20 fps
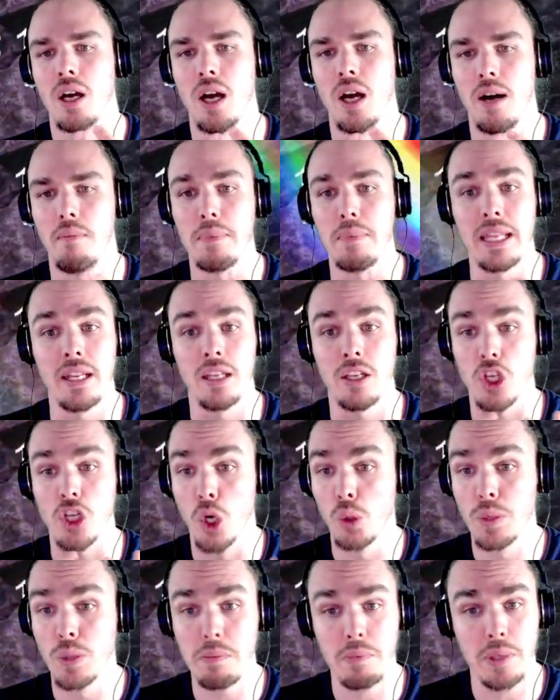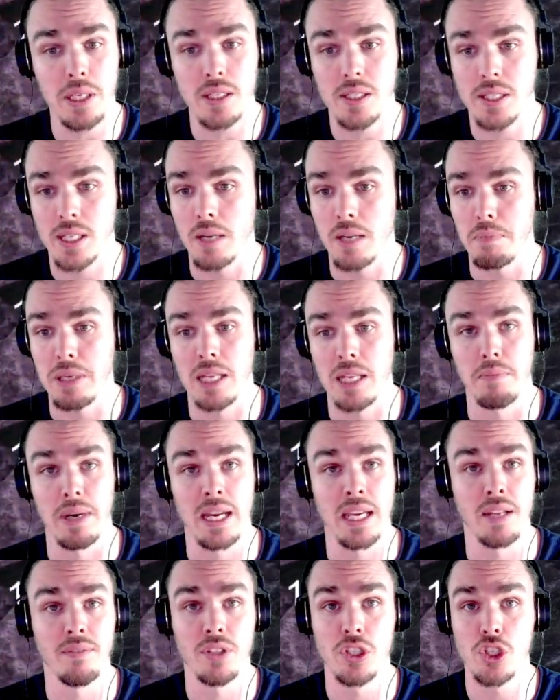meaning no repeats can be in my
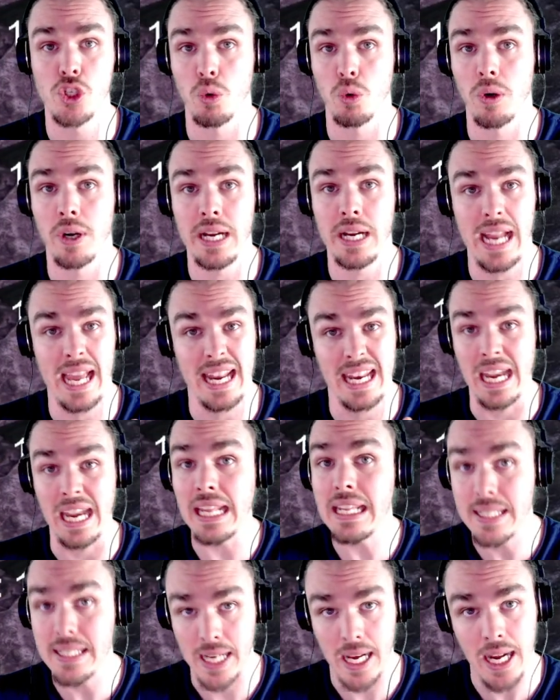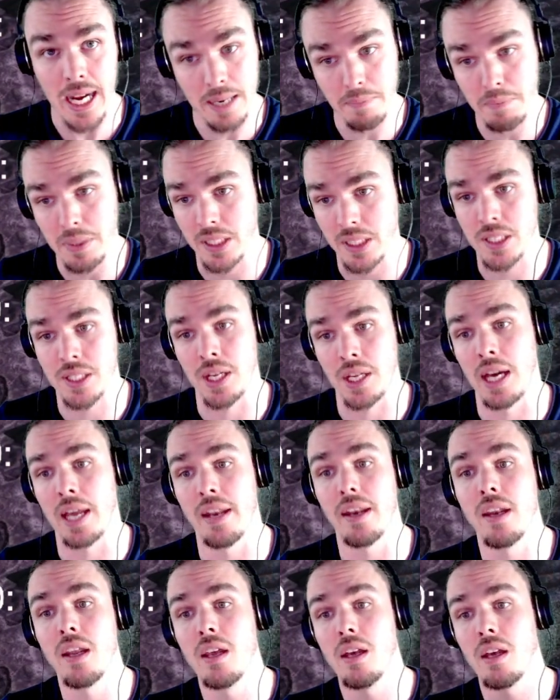inventory at any time in ZOT,
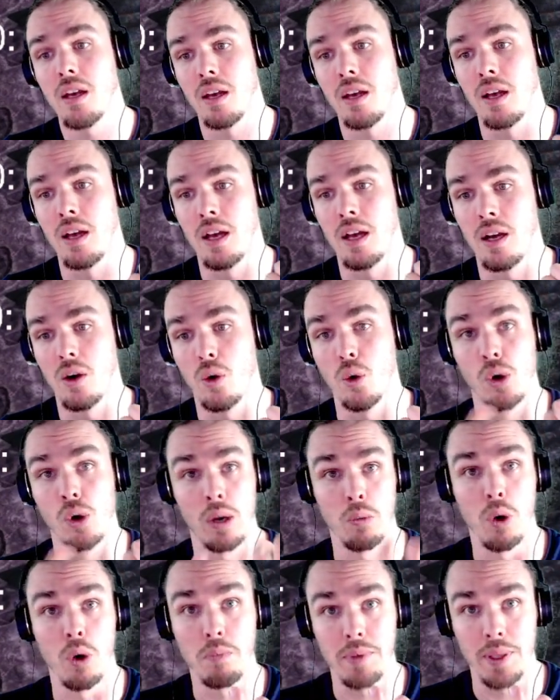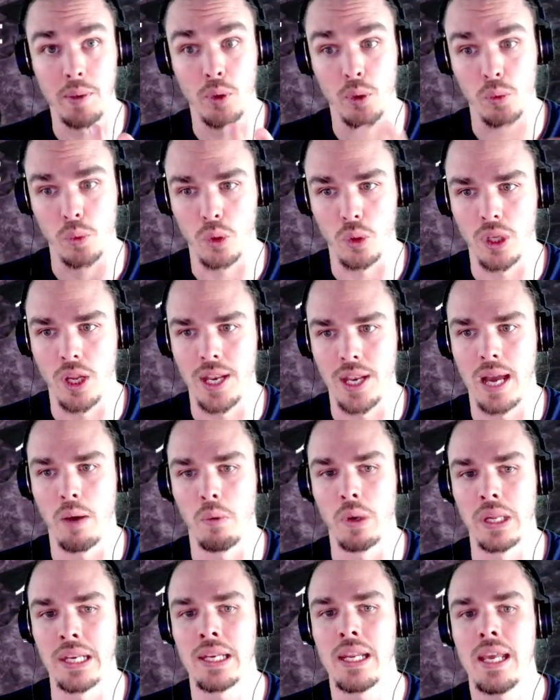or I won't be able to roll on that
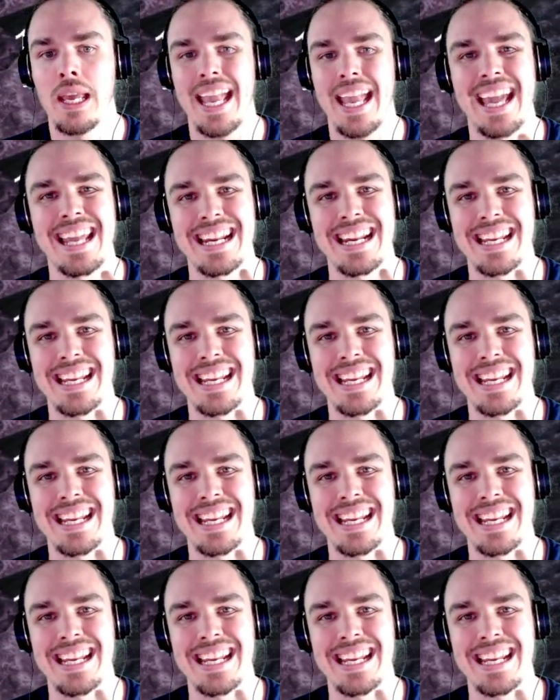one. And I